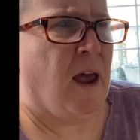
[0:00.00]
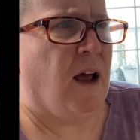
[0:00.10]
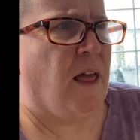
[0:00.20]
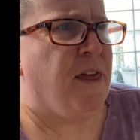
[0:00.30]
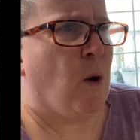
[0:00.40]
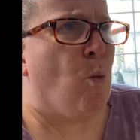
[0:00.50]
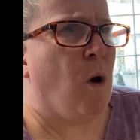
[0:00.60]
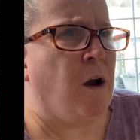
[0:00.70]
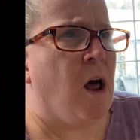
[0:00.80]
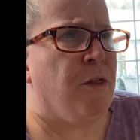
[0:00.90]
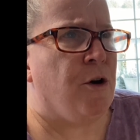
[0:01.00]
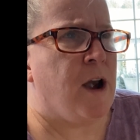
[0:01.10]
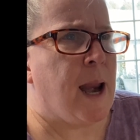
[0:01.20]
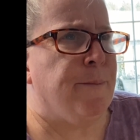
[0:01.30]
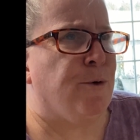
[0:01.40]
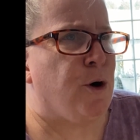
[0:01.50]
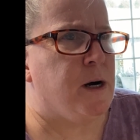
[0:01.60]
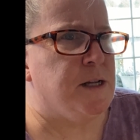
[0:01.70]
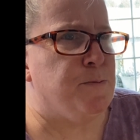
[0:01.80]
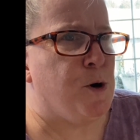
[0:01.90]
I think another name for
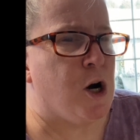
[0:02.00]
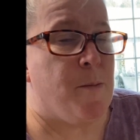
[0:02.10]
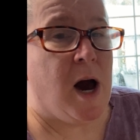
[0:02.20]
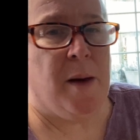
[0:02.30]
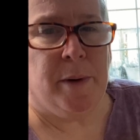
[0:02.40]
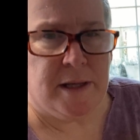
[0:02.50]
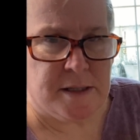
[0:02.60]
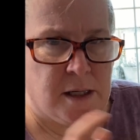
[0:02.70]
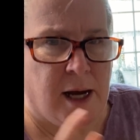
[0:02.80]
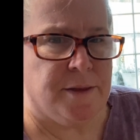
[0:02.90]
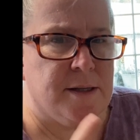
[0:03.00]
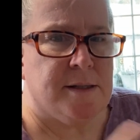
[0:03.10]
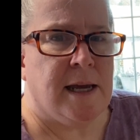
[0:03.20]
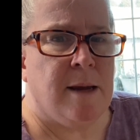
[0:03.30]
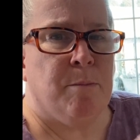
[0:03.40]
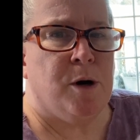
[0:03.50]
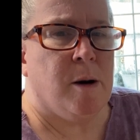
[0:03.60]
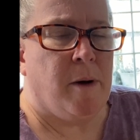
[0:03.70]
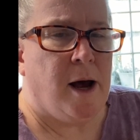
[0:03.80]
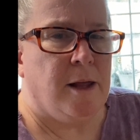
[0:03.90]
it is bergamot, but it's not the same
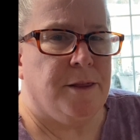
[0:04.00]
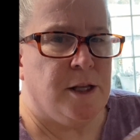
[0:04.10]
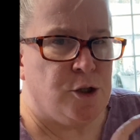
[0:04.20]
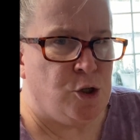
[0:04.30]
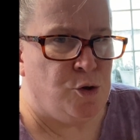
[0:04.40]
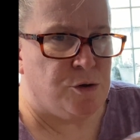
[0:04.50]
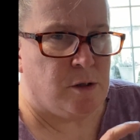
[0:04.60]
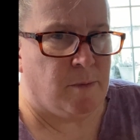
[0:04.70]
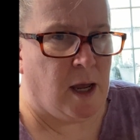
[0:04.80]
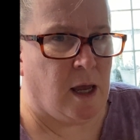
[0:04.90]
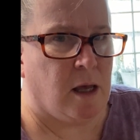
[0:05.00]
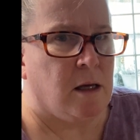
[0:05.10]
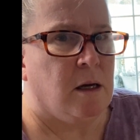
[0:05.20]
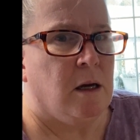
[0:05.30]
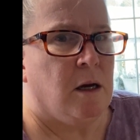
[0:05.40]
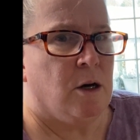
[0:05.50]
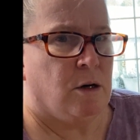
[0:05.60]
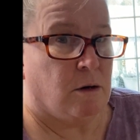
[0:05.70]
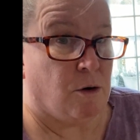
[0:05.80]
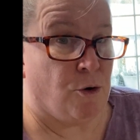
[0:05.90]
bergamot that's used to make
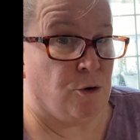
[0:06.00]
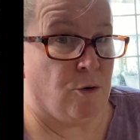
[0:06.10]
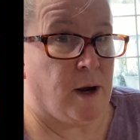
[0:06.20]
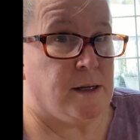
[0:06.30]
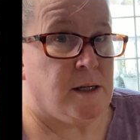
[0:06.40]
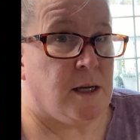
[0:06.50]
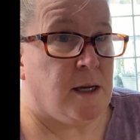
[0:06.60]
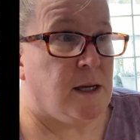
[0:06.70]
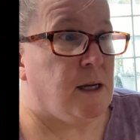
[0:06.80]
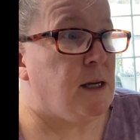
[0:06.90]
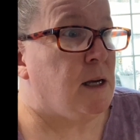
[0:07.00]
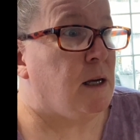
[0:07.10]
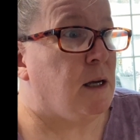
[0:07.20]
Earl Grey tea.